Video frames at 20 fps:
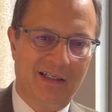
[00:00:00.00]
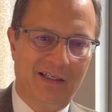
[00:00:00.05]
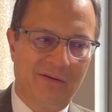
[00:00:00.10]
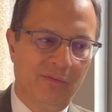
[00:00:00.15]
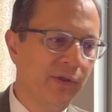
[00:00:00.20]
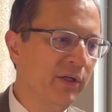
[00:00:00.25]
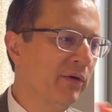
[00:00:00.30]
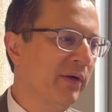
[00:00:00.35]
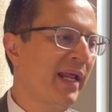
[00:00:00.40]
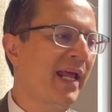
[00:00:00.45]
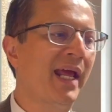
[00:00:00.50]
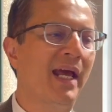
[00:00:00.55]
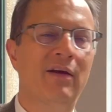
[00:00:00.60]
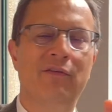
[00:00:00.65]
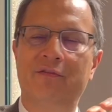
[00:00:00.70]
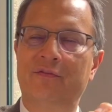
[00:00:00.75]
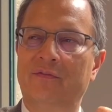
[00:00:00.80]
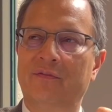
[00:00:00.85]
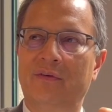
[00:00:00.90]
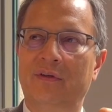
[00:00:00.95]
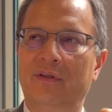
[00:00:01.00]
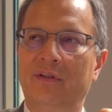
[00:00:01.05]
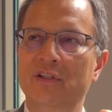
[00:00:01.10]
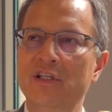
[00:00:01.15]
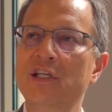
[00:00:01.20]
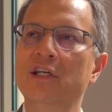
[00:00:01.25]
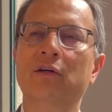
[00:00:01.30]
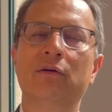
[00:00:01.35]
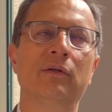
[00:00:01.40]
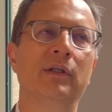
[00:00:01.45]
we don't have
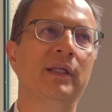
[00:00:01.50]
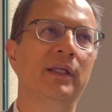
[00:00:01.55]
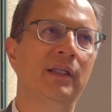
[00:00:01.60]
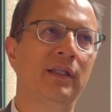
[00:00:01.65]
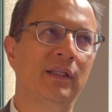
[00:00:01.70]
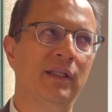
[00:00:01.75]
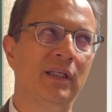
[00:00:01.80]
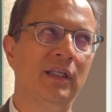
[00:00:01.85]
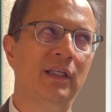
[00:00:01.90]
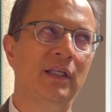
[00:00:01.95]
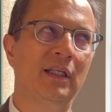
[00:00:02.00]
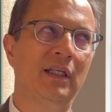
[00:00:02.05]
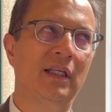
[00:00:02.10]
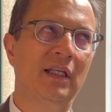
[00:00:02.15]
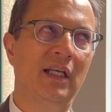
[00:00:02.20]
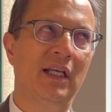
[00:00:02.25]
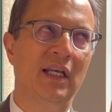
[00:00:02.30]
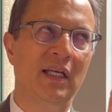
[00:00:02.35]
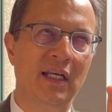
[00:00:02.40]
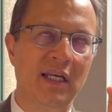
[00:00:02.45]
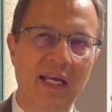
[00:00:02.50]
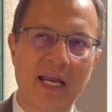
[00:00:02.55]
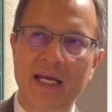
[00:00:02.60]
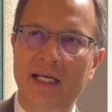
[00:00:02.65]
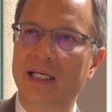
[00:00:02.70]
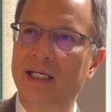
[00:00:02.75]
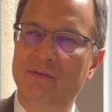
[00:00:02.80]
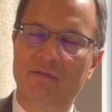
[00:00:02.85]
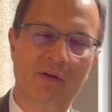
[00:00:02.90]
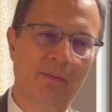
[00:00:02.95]
nearly the
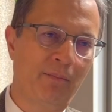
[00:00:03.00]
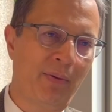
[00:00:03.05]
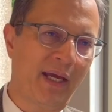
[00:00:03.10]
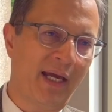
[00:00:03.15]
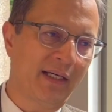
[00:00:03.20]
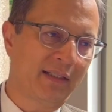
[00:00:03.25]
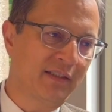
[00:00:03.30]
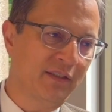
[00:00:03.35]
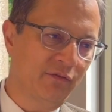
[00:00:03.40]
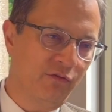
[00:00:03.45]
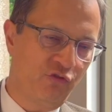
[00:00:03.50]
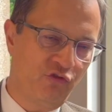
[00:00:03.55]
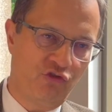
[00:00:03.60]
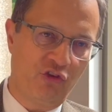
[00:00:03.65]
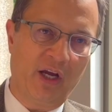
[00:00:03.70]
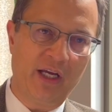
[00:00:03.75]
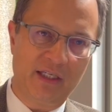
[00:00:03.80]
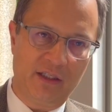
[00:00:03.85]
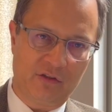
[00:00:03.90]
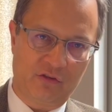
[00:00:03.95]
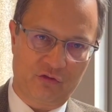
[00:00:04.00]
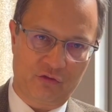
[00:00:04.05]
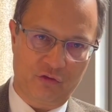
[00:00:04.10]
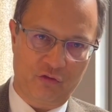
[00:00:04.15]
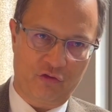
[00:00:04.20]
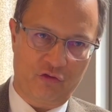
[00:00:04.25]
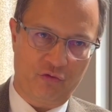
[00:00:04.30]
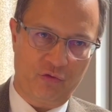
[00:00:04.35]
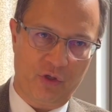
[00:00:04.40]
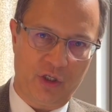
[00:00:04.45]
negative impacts of giant
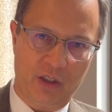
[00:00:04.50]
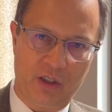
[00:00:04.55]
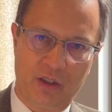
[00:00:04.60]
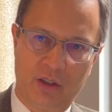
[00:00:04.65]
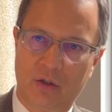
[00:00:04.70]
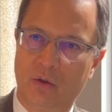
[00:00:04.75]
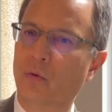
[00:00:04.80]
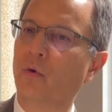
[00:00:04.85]
surgery